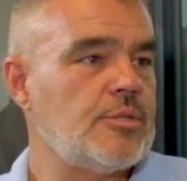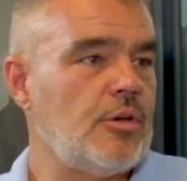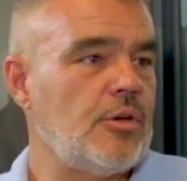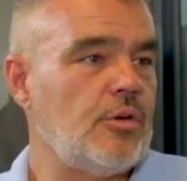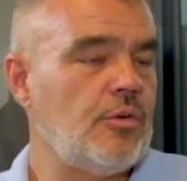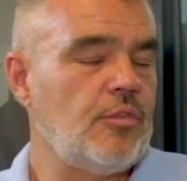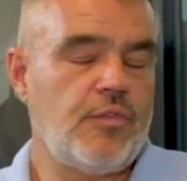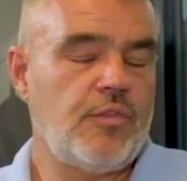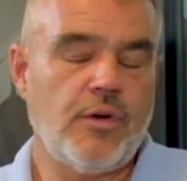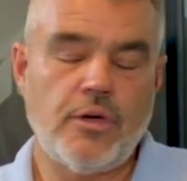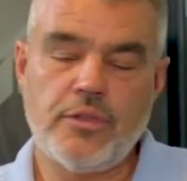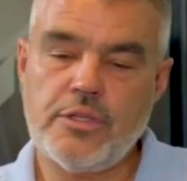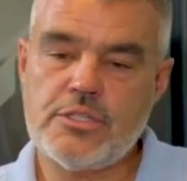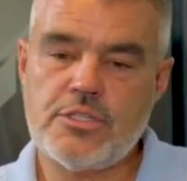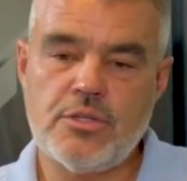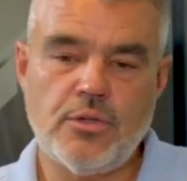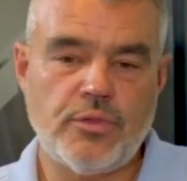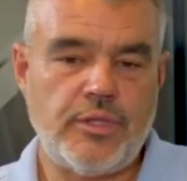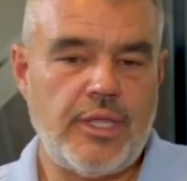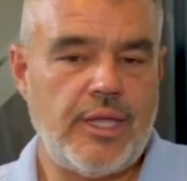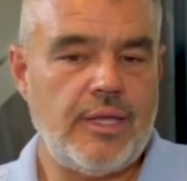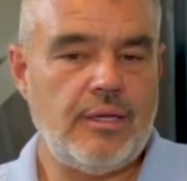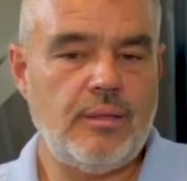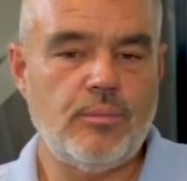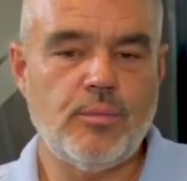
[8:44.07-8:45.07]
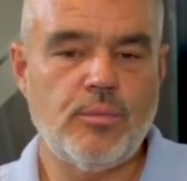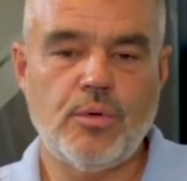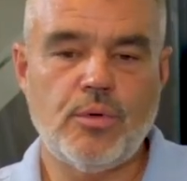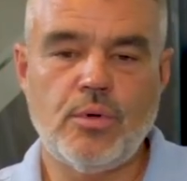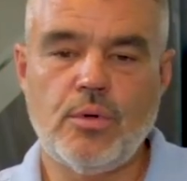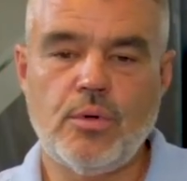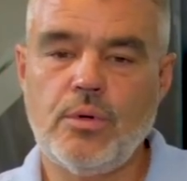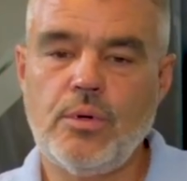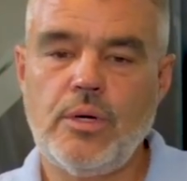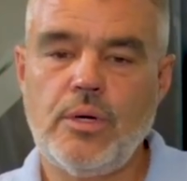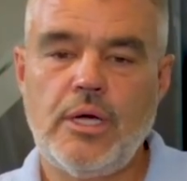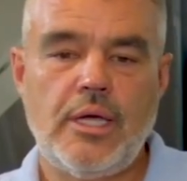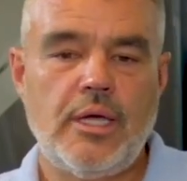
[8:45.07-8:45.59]
So father's not there
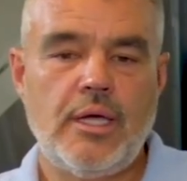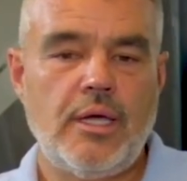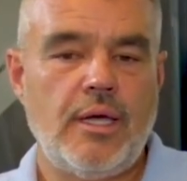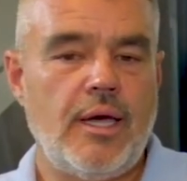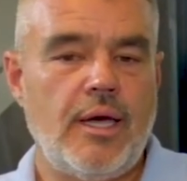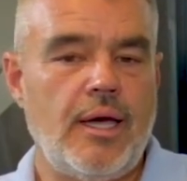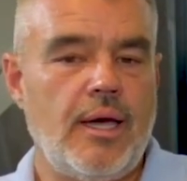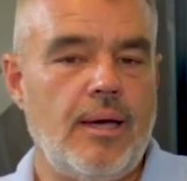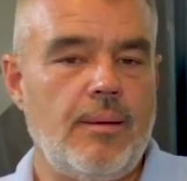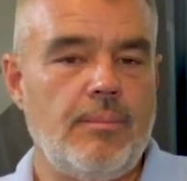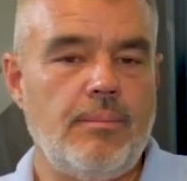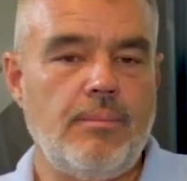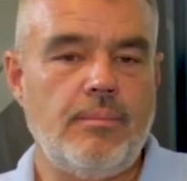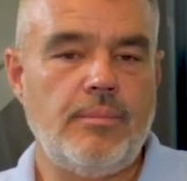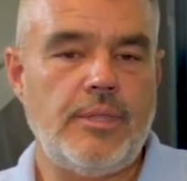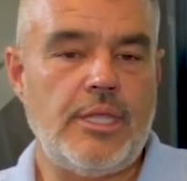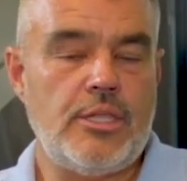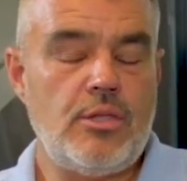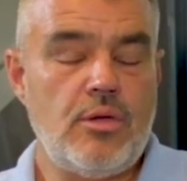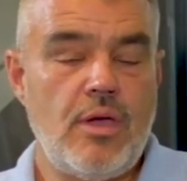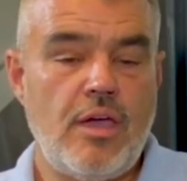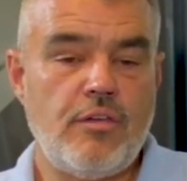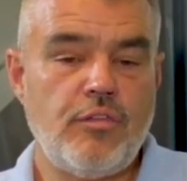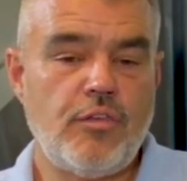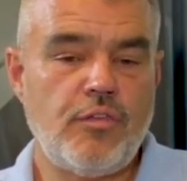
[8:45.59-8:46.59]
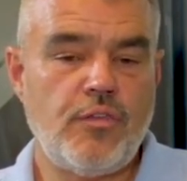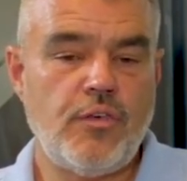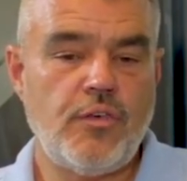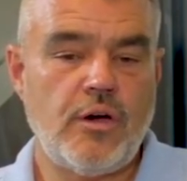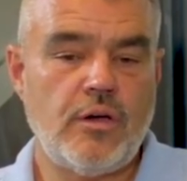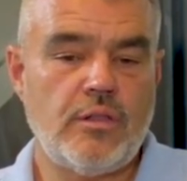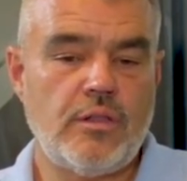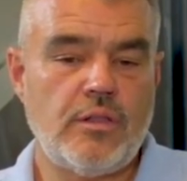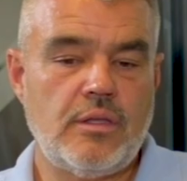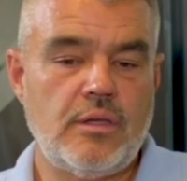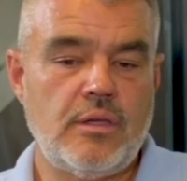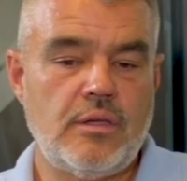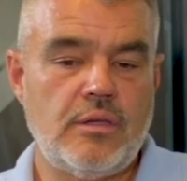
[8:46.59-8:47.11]
anymore. Then you have a
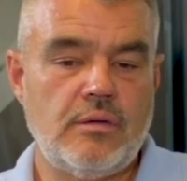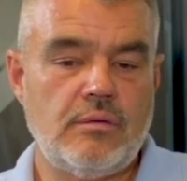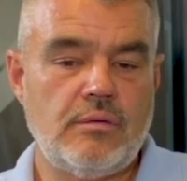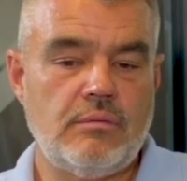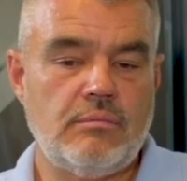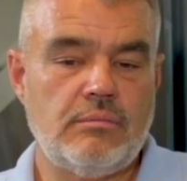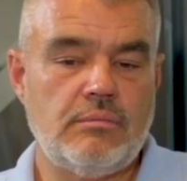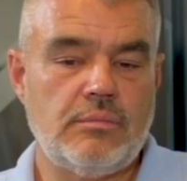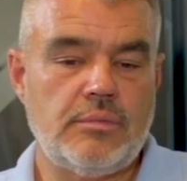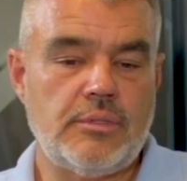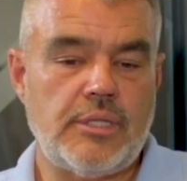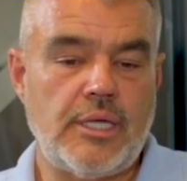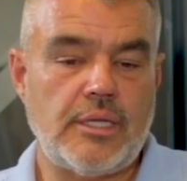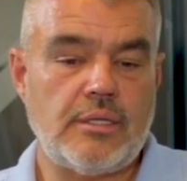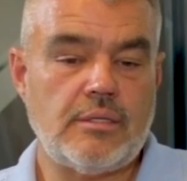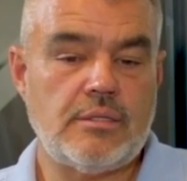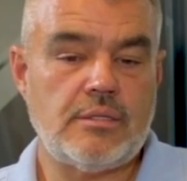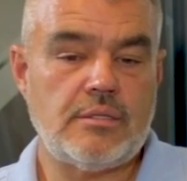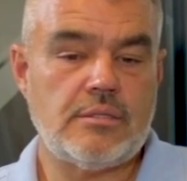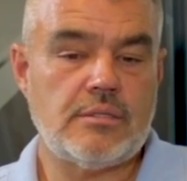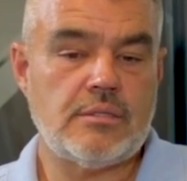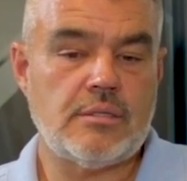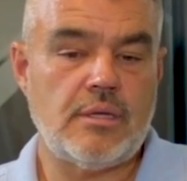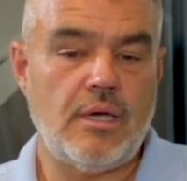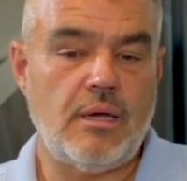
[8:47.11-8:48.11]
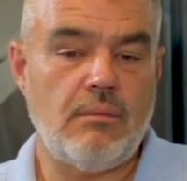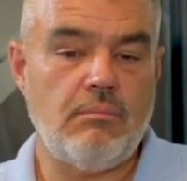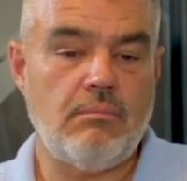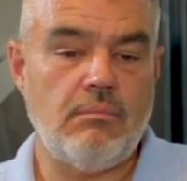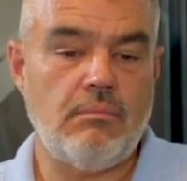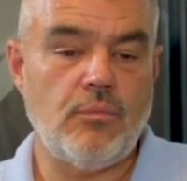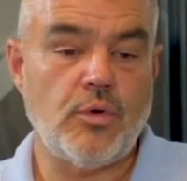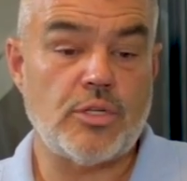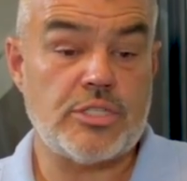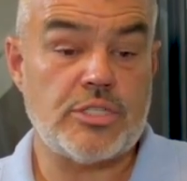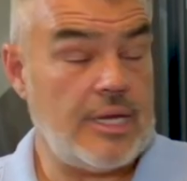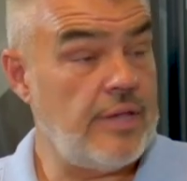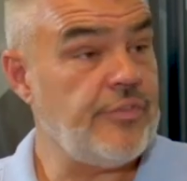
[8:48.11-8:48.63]
father that
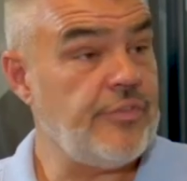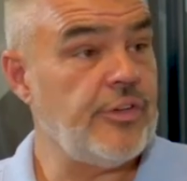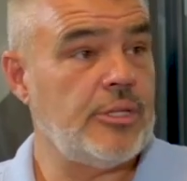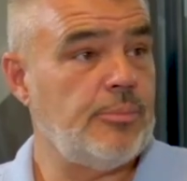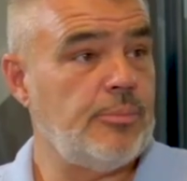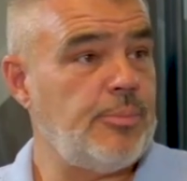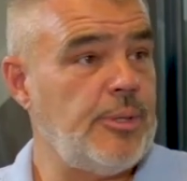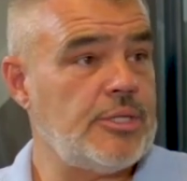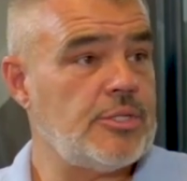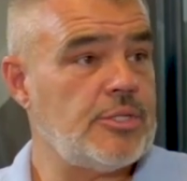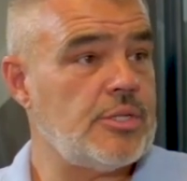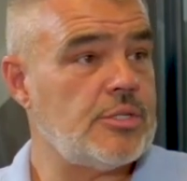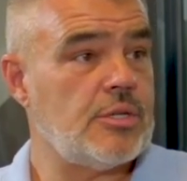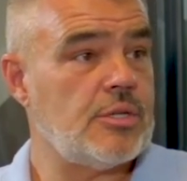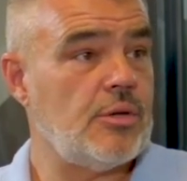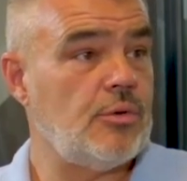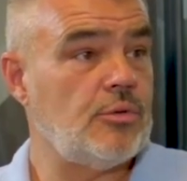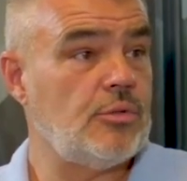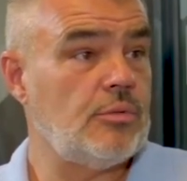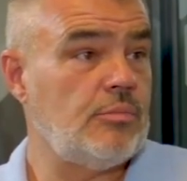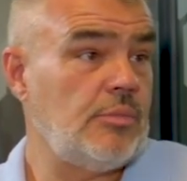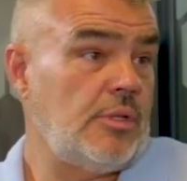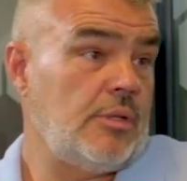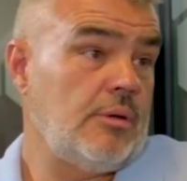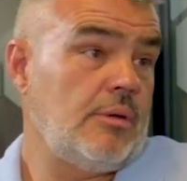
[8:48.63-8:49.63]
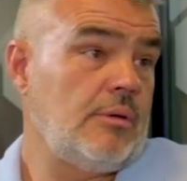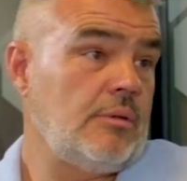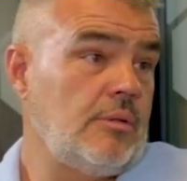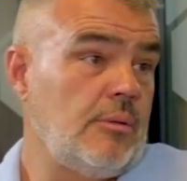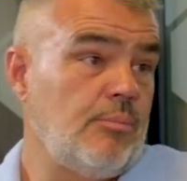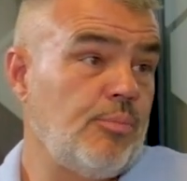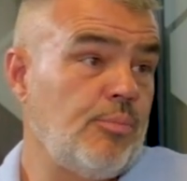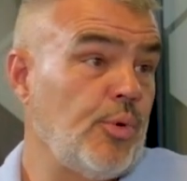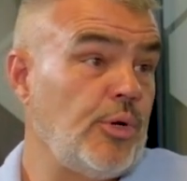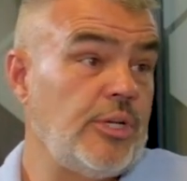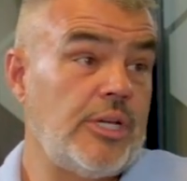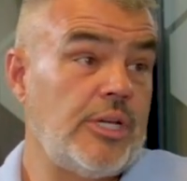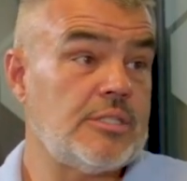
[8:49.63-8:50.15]
was never in the picture, so the
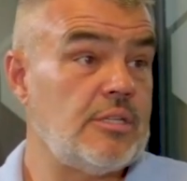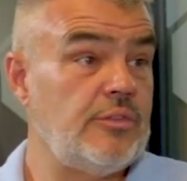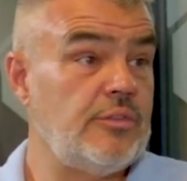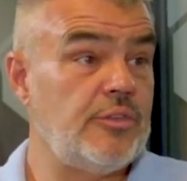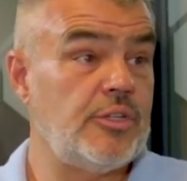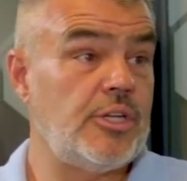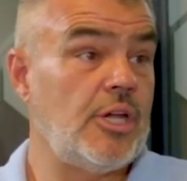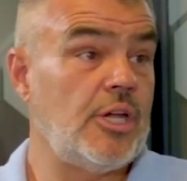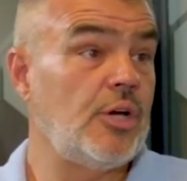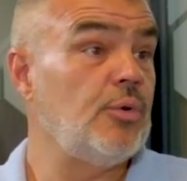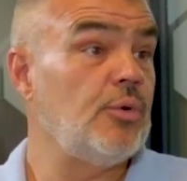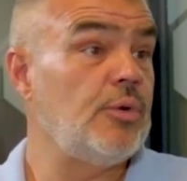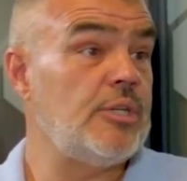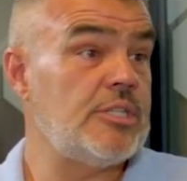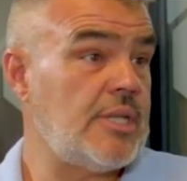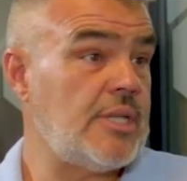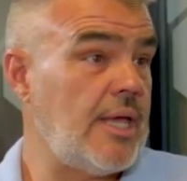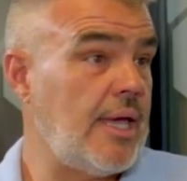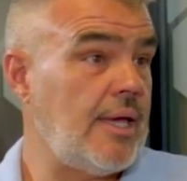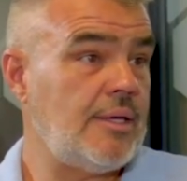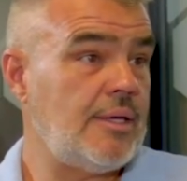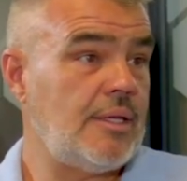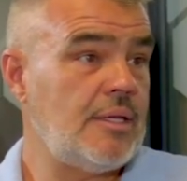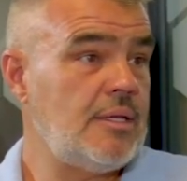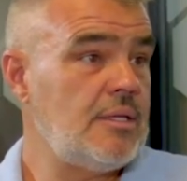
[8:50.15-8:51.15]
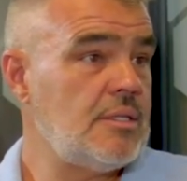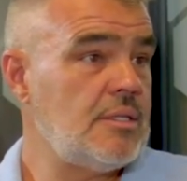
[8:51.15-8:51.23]
boy doesn't even know his daddy.